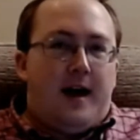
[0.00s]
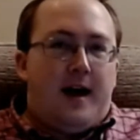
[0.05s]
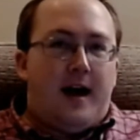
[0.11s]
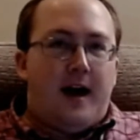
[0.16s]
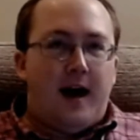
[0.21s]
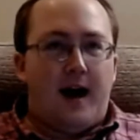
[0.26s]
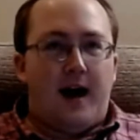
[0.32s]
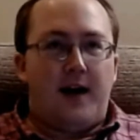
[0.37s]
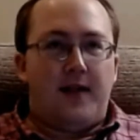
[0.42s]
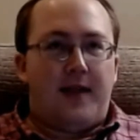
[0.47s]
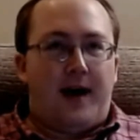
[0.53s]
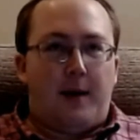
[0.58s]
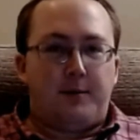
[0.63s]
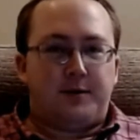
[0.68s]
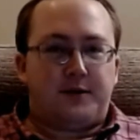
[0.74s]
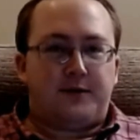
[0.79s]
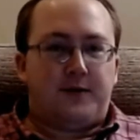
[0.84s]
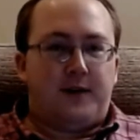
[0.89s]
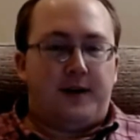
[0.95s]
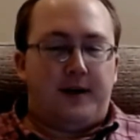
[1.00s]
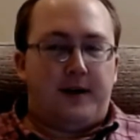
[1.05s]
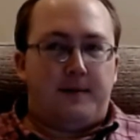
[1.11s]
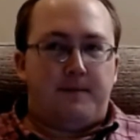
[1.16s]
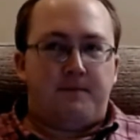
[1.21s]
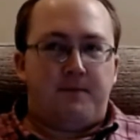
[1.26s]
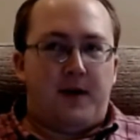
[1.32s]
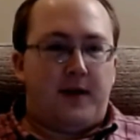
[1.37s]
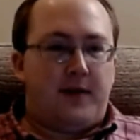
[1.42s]
and that was
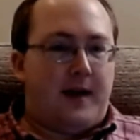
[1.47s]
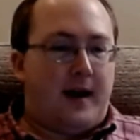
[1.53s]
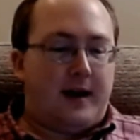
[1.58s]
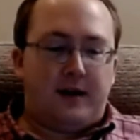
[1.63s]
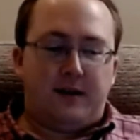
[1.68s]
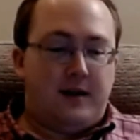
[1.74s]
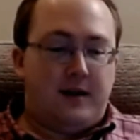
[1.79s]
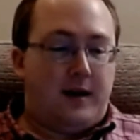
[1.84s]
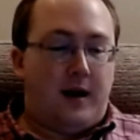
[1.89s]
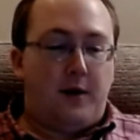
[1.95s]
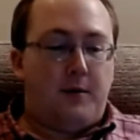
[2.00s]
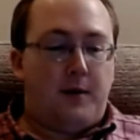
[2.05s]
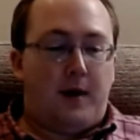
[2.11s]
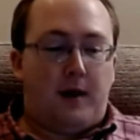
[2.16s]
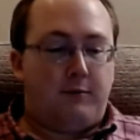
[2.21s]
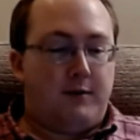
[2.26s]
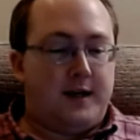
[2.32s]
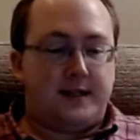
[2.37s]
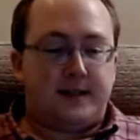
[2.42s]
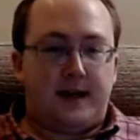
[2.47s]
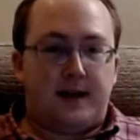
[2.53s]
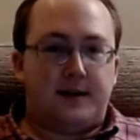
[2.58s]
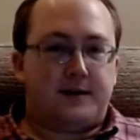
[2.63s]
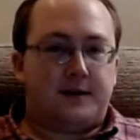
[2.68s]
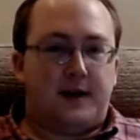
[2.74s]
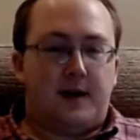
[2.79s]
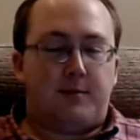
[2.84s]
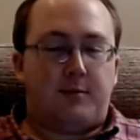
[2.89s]
fine. And that, you know, I reset the
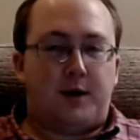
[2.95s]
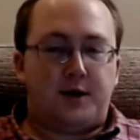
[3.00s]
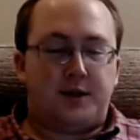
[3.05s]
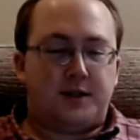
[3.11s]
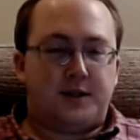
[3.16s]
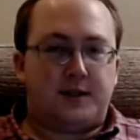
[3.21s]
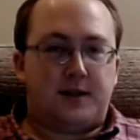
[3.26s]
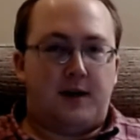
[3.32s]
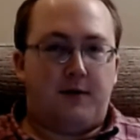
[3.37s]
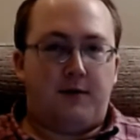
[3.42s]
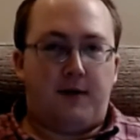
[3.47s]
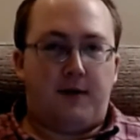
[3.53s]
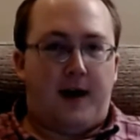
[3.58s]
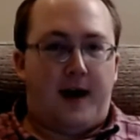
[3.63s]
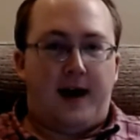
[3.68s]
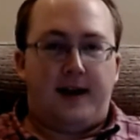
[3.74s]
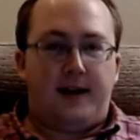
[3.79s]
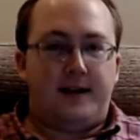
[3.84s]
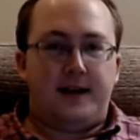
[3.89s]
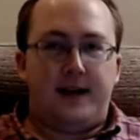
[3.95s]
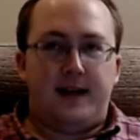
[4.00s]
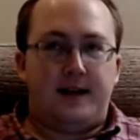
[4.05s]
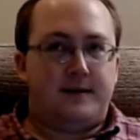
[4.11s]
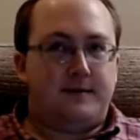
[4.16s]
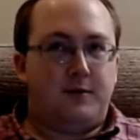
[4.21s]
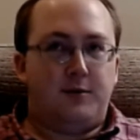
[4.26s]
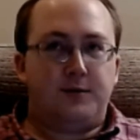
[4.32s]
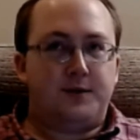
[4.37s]
tyre pressure stuff and it
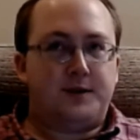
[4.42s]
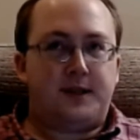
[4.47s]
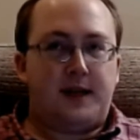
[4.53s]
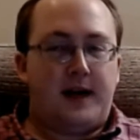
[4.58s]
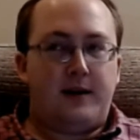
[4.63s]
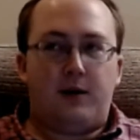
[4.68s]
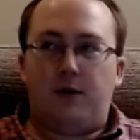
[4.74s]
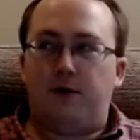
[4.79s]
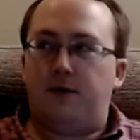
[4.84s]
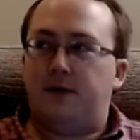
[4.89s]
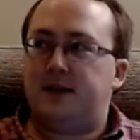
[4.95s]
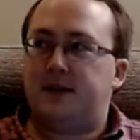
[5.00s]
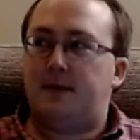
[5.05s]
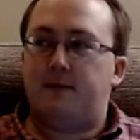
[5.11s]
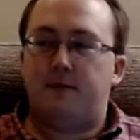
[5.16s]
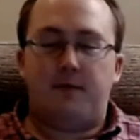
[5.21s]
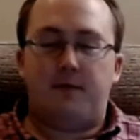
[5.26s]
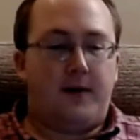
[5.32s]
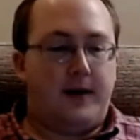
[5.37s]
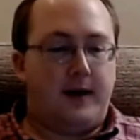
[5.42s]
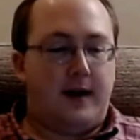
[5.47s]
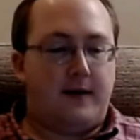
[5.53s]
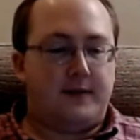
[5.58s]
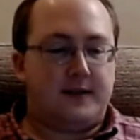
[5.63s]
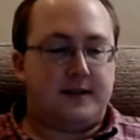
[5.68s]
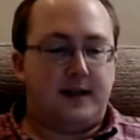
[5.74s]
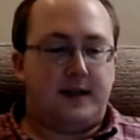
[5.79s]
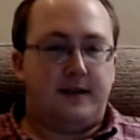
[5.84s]
all stayed off. It's been fine ever
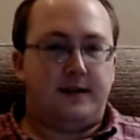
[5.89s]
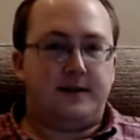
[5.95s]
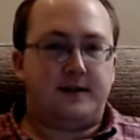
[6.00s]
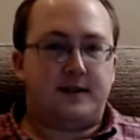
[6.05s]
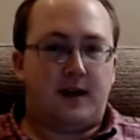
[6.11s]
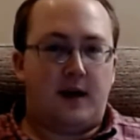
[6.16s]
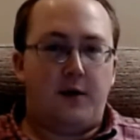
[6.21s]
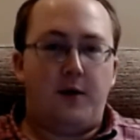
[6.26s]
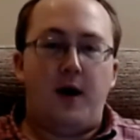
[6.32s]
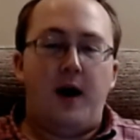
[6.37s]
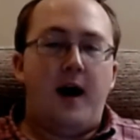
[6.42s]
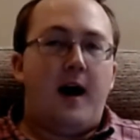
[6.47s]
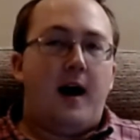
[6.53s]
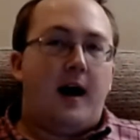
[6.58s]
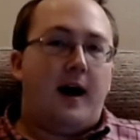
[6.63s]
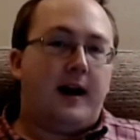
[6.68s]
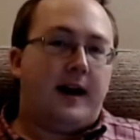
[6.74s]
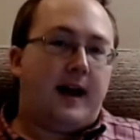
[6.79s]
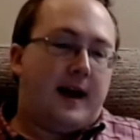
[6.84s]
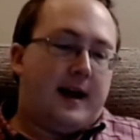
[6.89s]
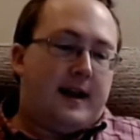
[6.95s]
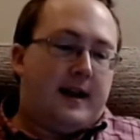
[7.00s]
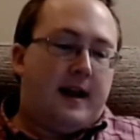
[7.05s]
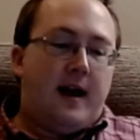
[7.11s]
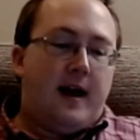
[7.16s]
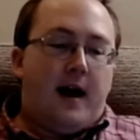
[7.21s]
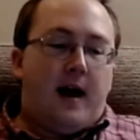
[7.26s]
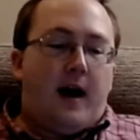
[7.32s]
since. So again,
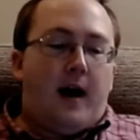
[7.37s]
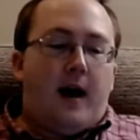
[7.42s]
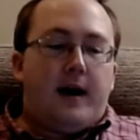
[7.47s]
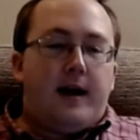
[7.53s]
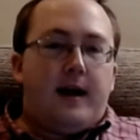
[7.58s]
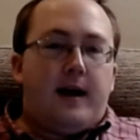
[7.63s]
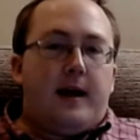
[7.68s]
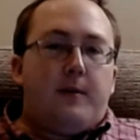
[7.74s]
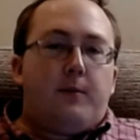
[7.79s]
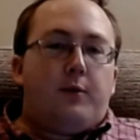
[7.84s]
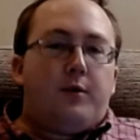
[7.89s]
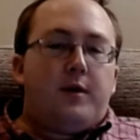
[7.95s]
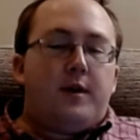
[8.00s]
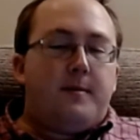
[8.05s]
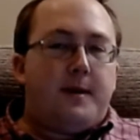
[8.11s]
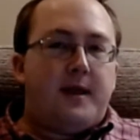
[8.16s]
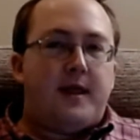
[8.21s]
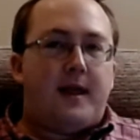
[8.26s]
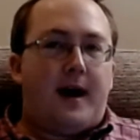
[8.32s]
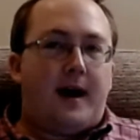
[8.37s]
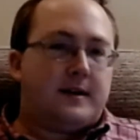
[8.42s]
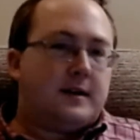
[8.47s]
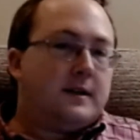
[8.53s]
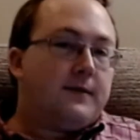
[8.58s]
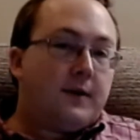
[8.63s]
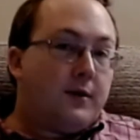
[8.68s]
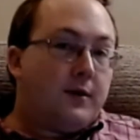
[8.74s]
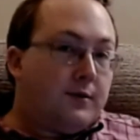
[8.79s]
it wouldn't have been that
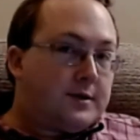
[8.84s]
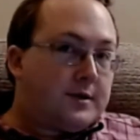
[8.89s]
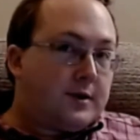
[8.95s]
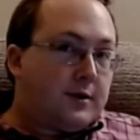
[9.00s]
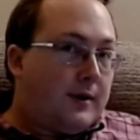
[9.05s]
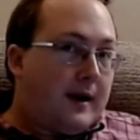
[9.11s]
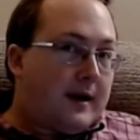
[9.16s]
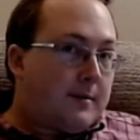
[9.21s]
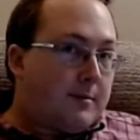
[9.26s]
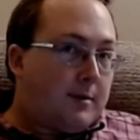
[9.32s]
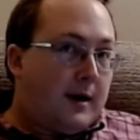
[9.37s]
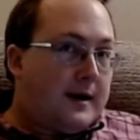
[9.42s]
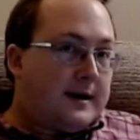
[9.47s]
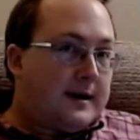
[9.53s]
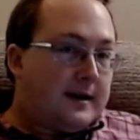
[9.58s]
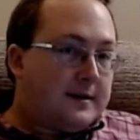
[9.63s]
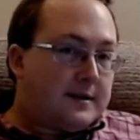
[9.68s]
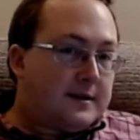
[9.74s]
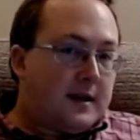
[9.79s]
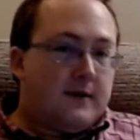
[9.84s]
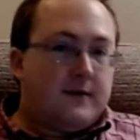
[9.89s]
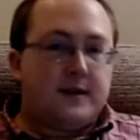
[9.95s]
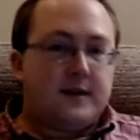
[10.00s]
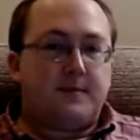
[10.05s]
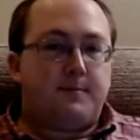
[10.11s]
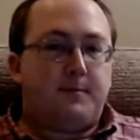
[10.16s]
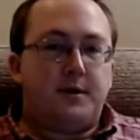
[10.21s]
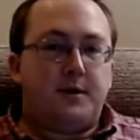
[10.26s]
difficult to call out a breakdown
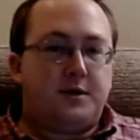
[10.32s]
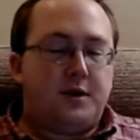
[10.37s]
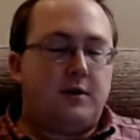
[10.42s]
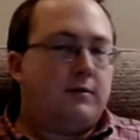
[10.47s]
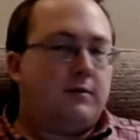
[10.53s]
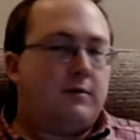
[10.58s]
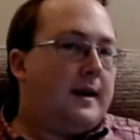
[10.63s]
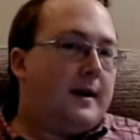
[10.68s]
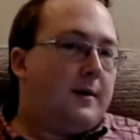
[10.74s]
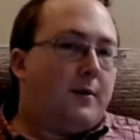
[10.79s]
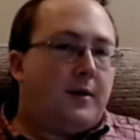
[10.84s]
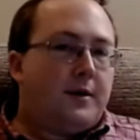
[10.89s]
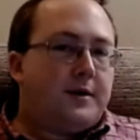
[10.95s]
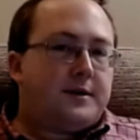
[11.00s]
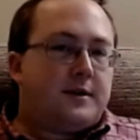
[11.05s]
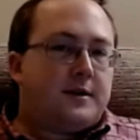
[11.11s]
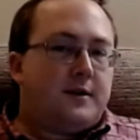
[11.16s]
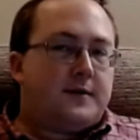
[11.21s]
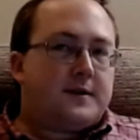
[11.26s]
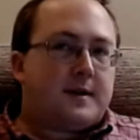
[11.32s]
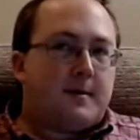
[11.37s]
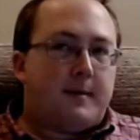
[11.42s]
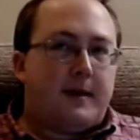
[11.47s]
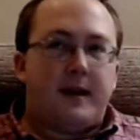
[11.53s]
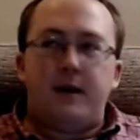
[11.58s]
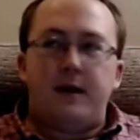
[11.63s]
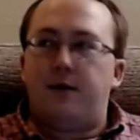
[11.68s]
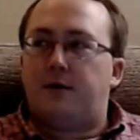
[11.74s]
service, but do you really want to for
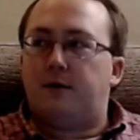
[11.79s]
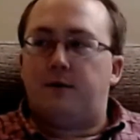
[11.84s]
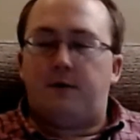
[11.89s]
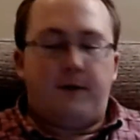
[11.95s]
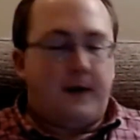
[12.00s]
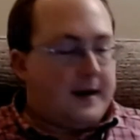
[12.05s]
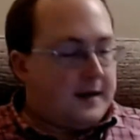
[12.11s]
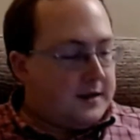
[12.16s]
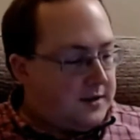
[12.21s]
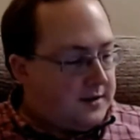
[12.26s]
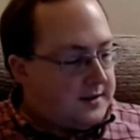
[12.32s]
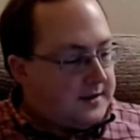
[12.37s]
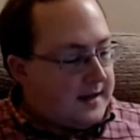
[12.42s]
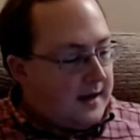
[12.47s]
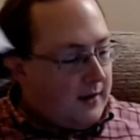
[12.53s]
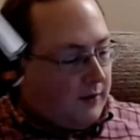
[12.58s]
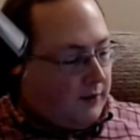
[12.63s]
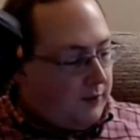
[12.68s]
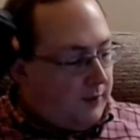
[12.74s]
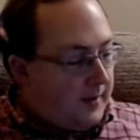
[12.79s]
something that you can fix yourself with a